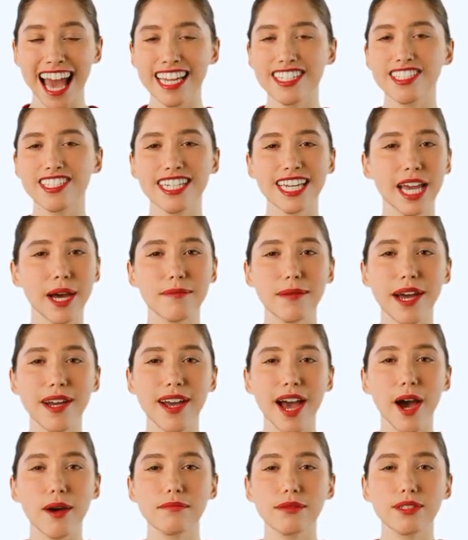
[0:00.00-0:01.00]

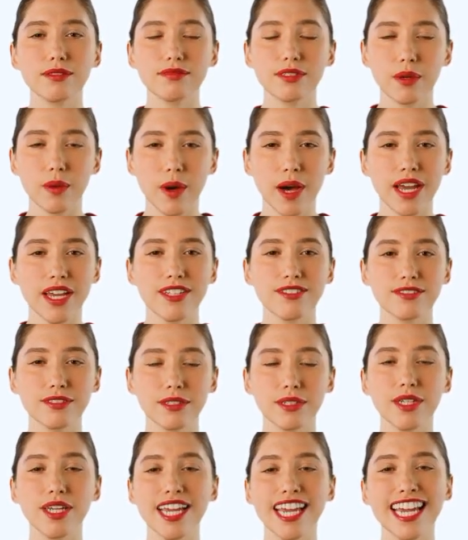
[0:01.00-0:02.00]
HTML output required
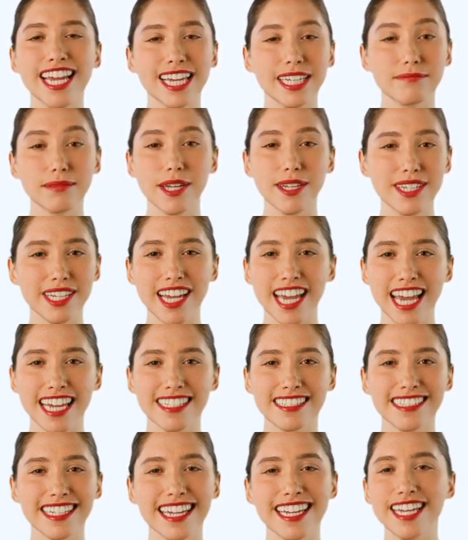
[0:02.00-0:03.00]
for email
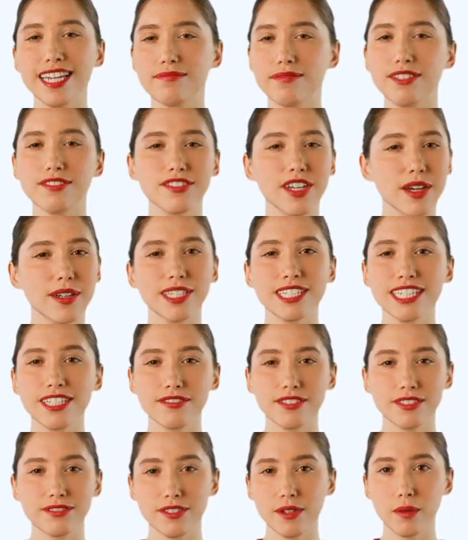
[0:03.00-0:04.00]
clients can be very
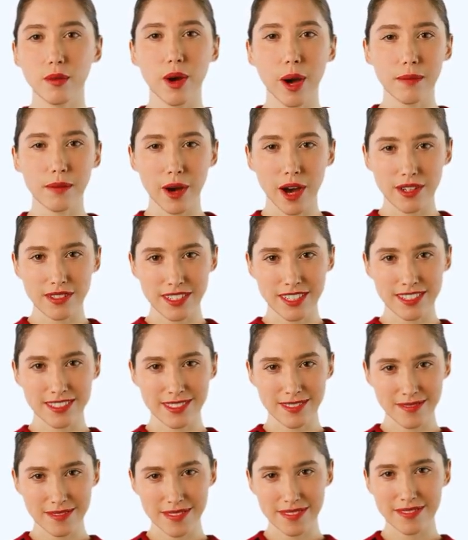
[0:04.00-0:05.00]
different from web browsers.